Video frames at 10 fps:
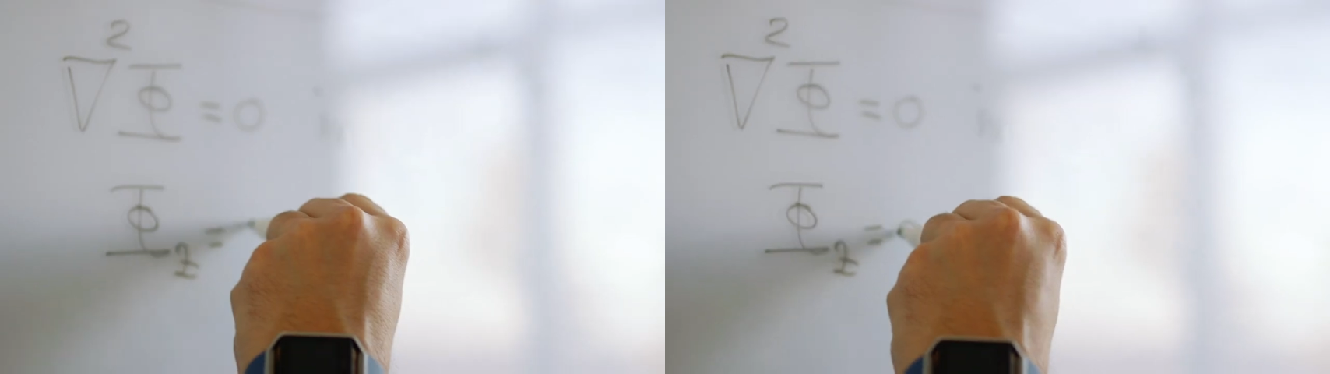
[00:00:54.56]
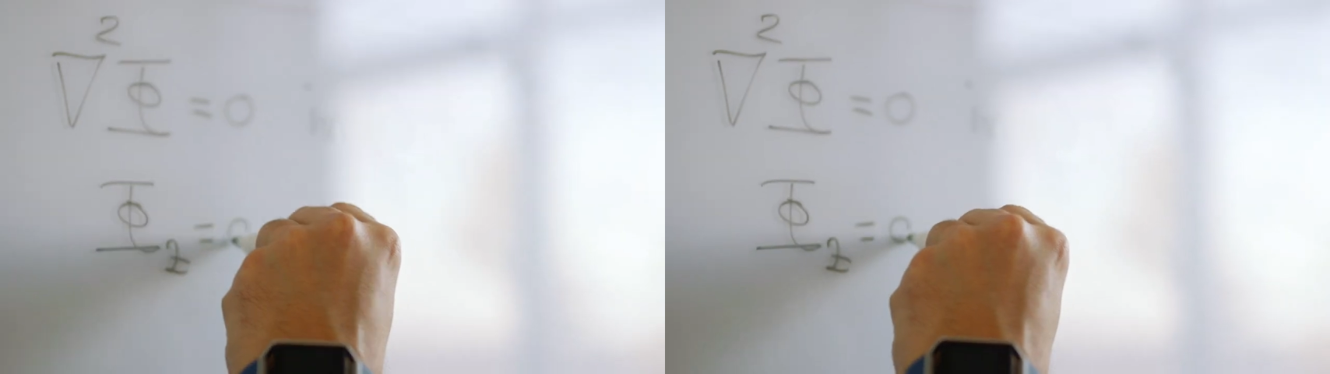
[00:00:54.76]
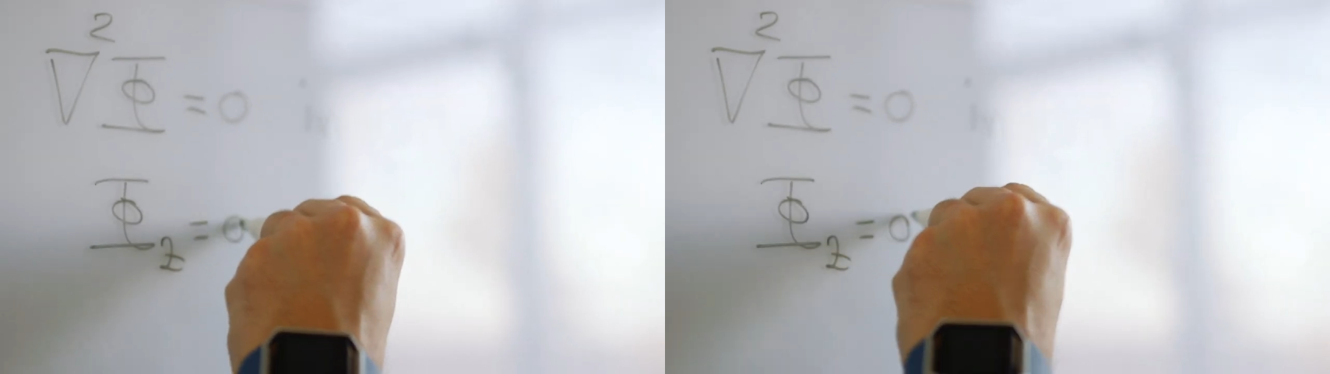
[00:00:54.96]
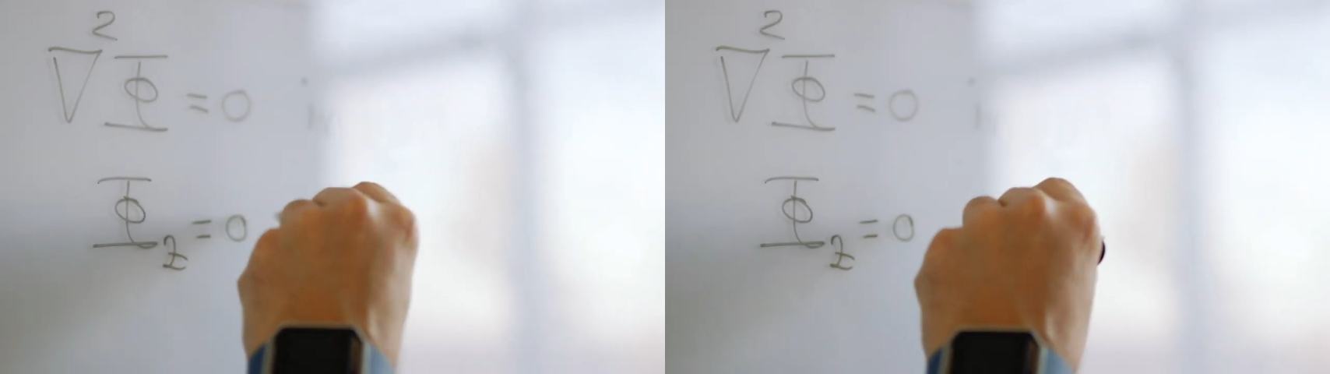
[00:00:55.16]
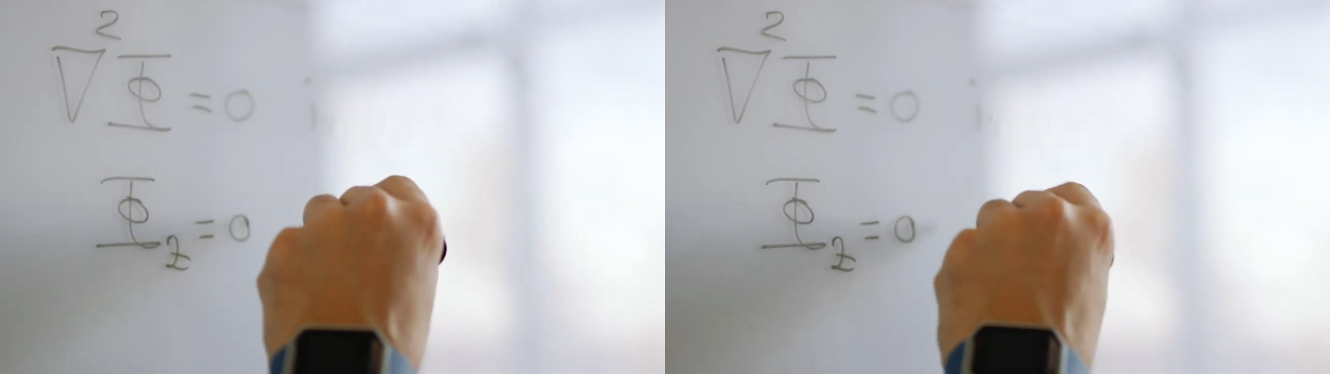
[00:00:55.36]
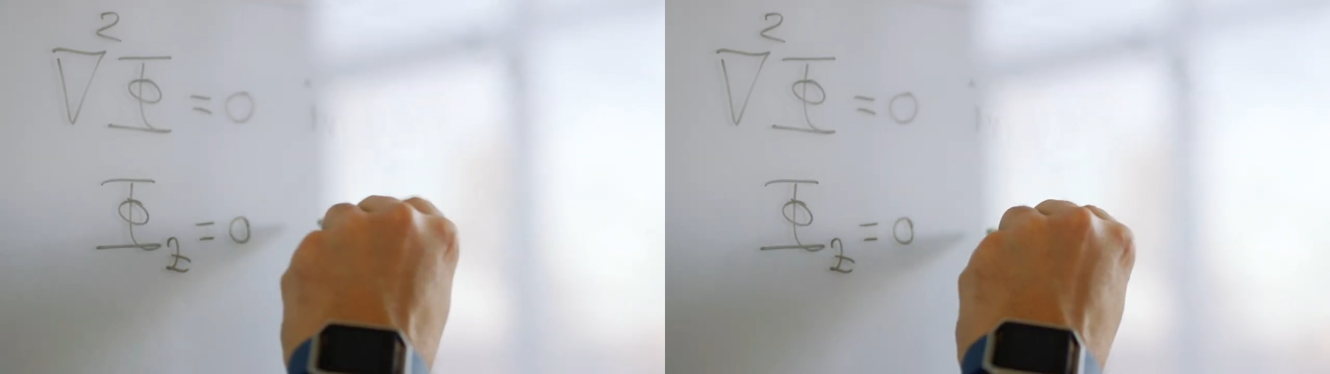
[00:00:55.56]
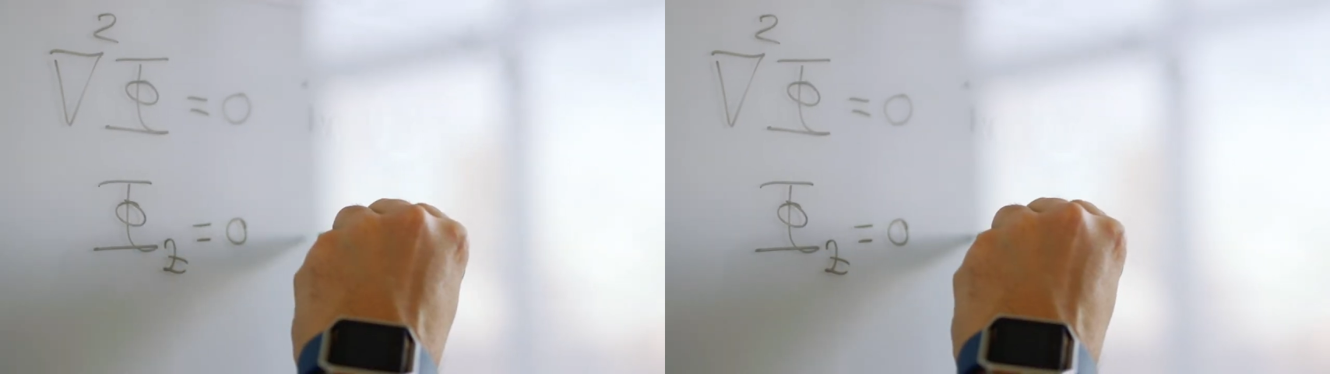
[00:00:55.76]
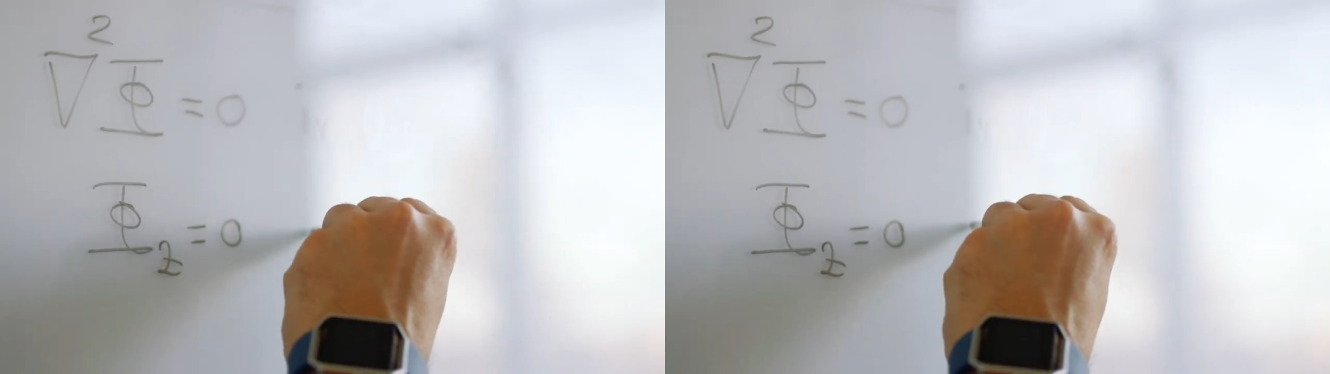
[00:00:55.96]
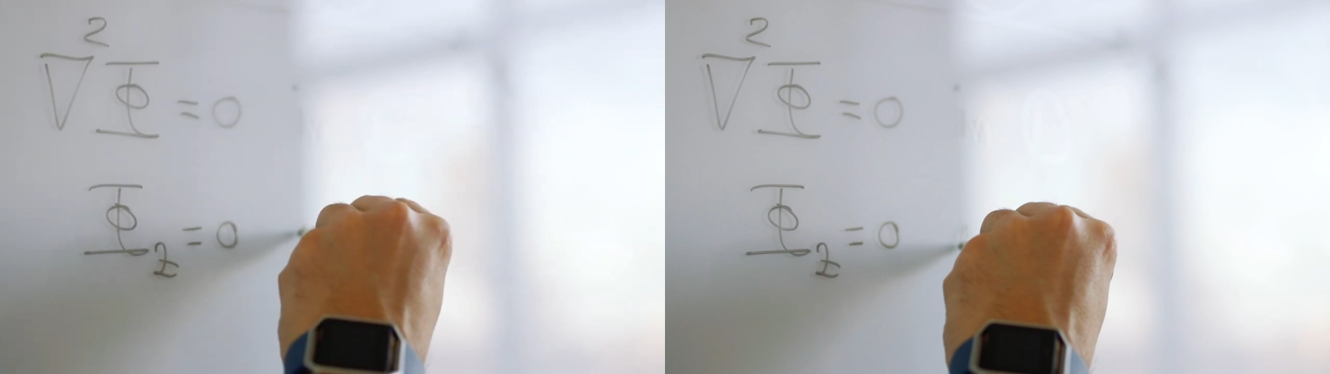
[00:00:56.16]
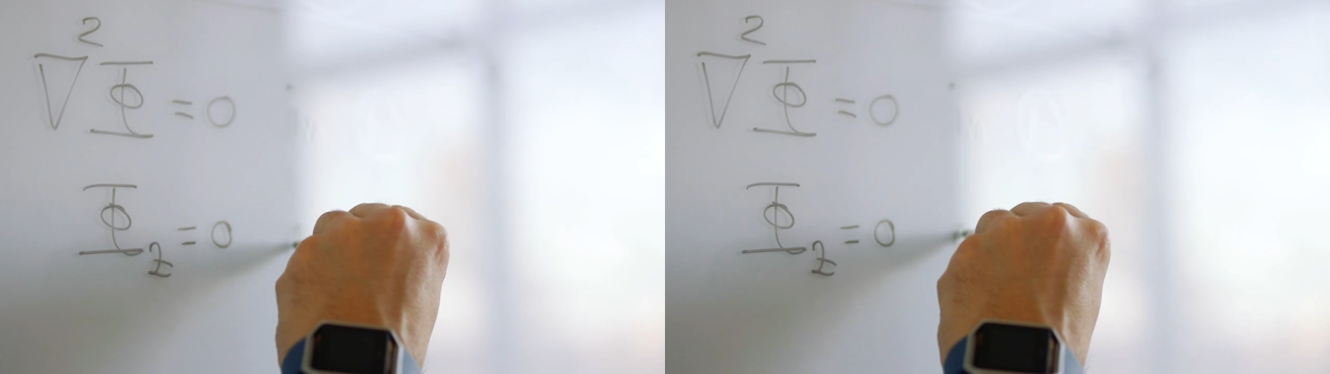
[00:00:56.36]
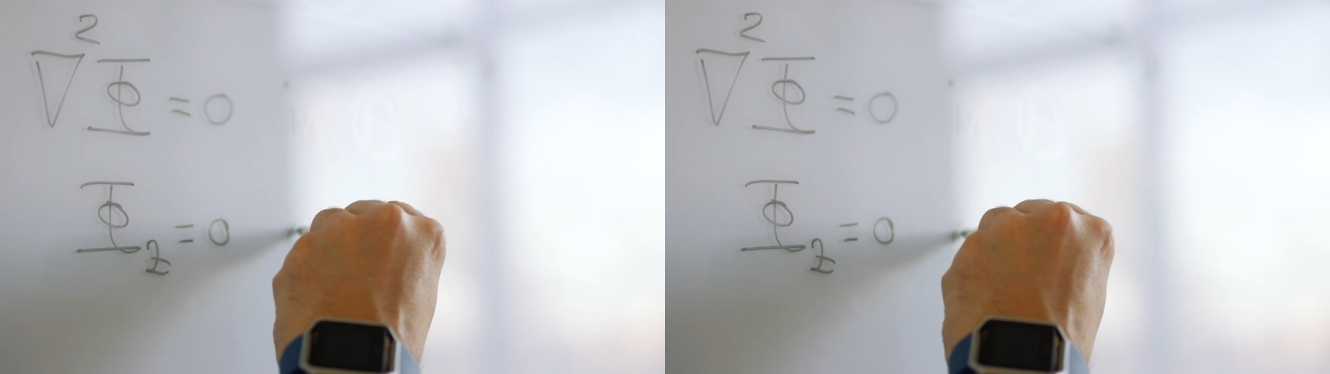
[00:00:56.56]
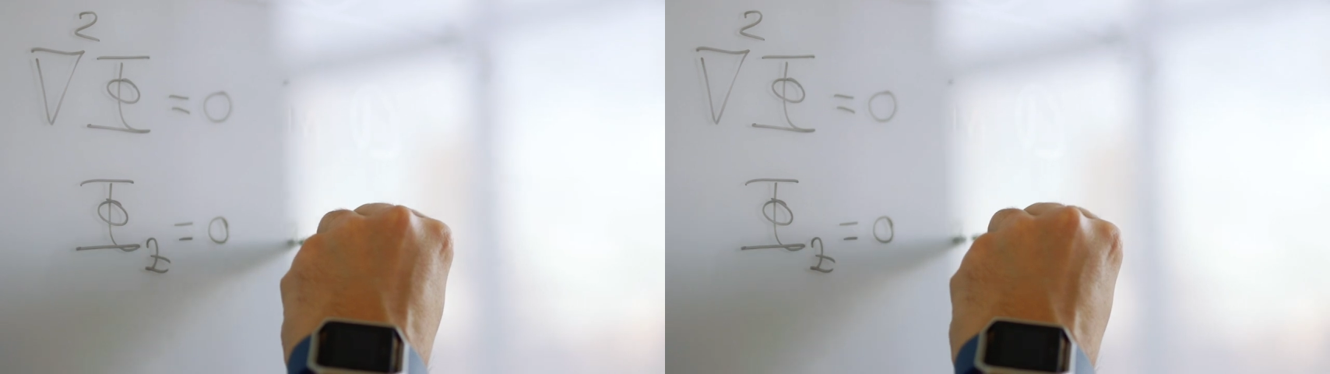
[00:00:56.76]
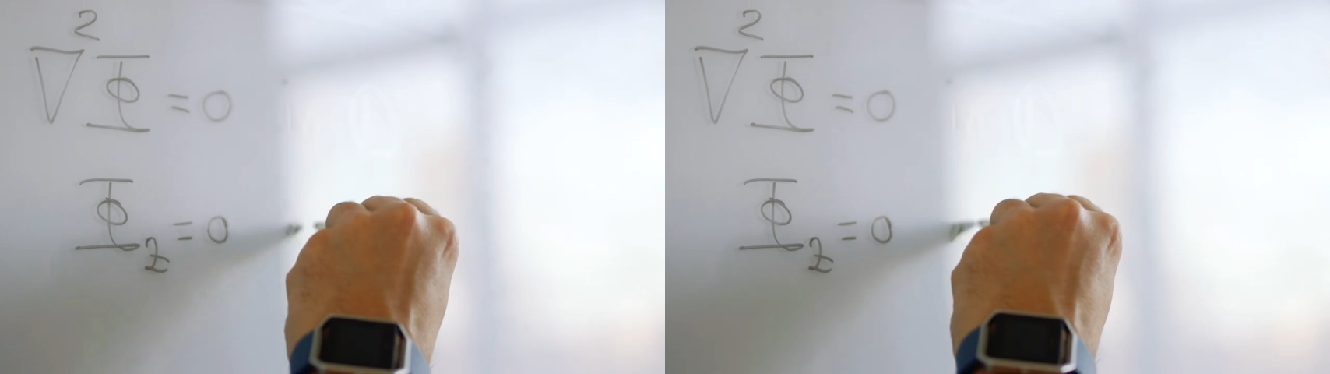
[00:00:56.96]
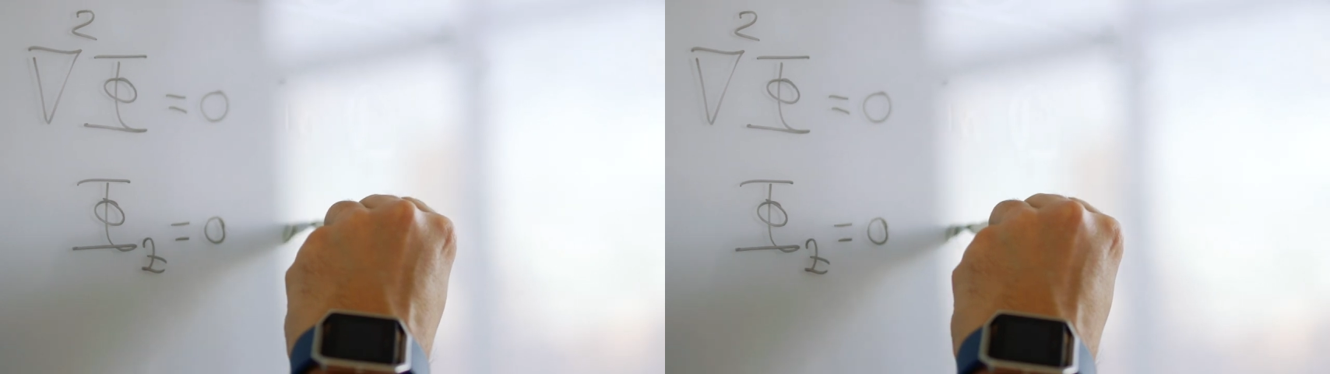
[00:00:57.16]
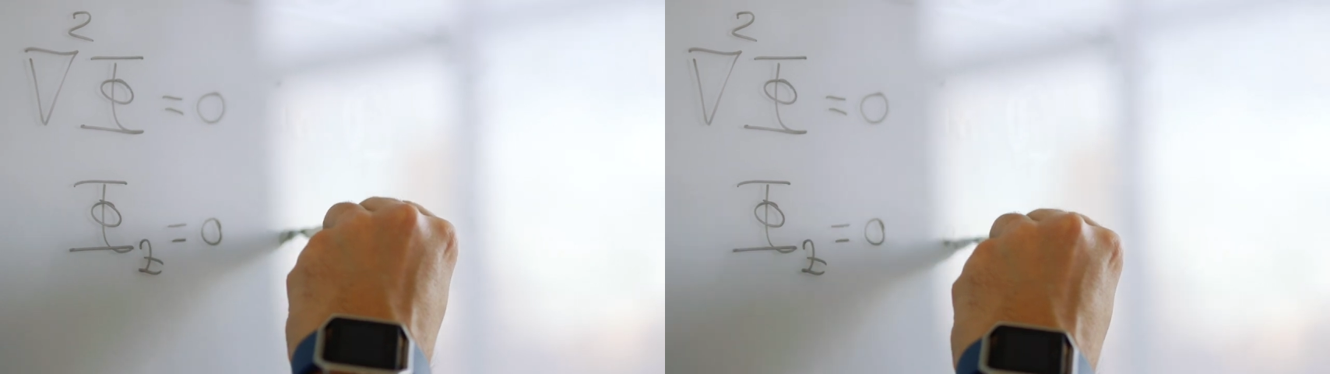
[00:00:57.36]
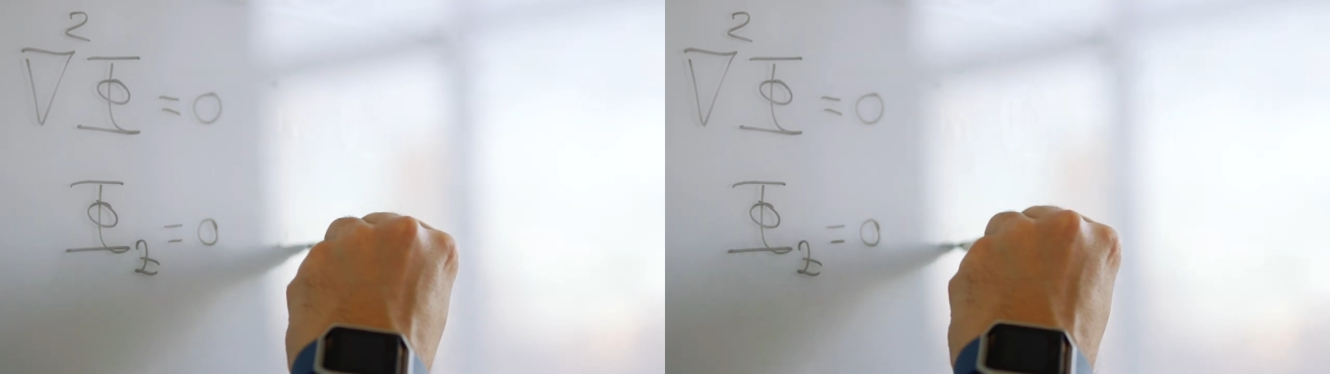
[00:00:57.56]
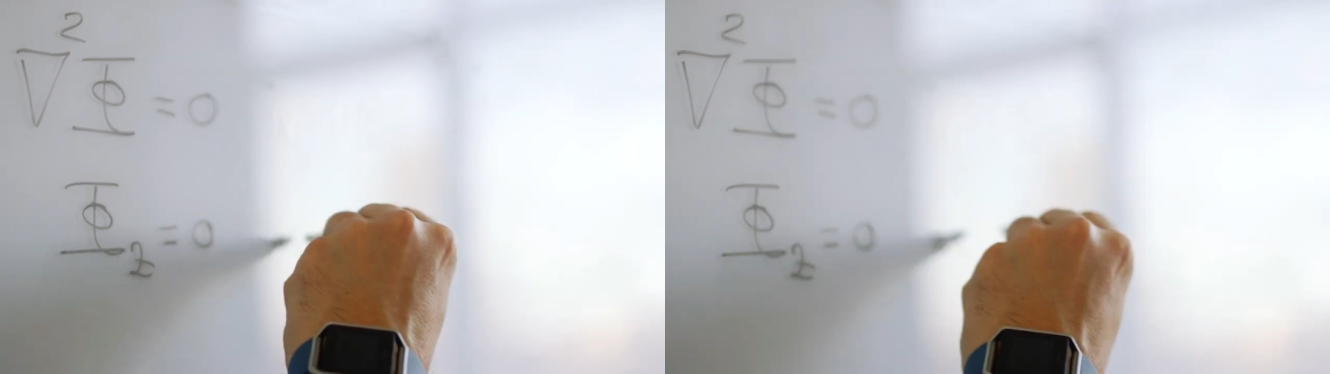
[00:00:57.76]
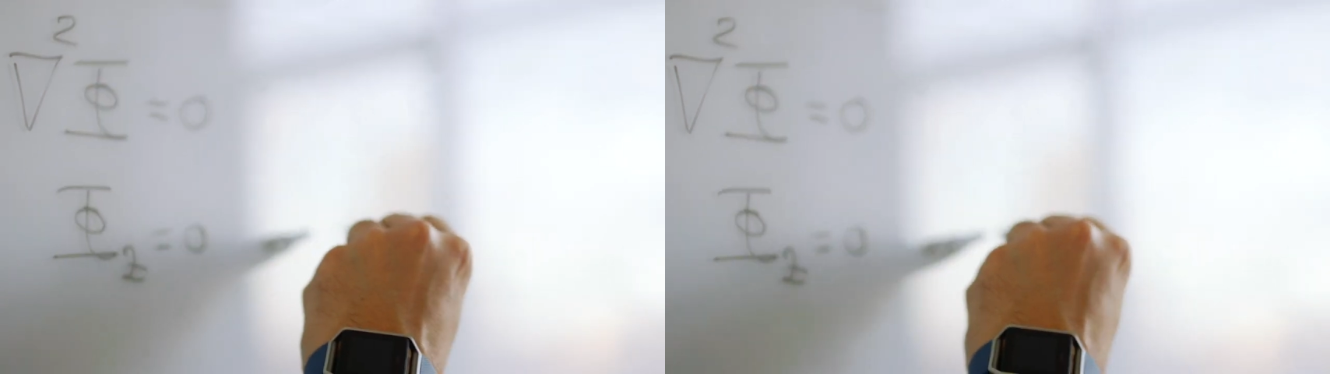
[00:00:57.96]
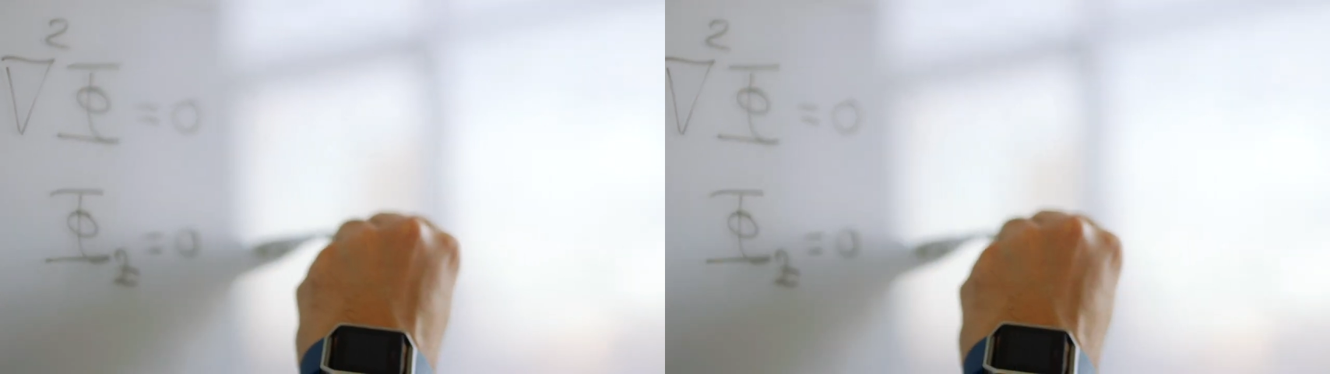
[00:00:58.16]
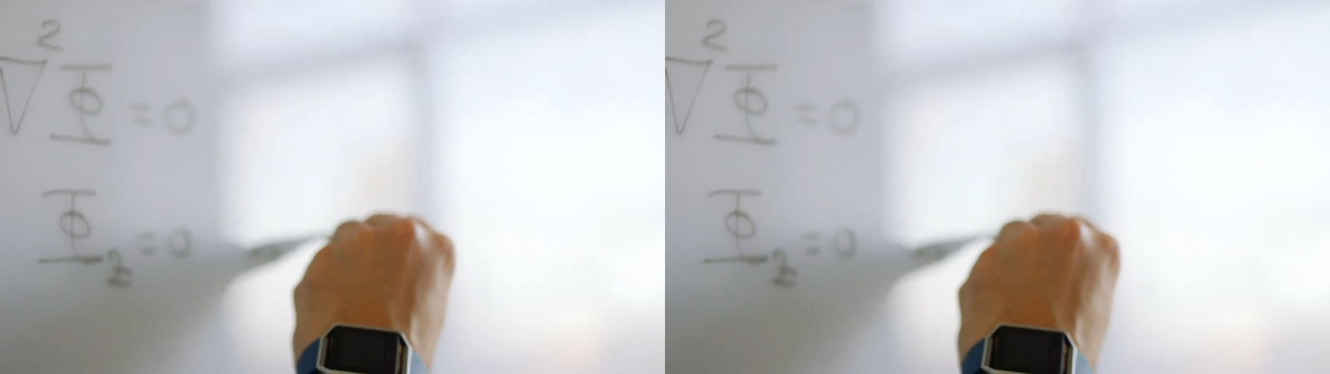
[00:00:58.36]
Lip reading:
Nobody's mouth can be seen.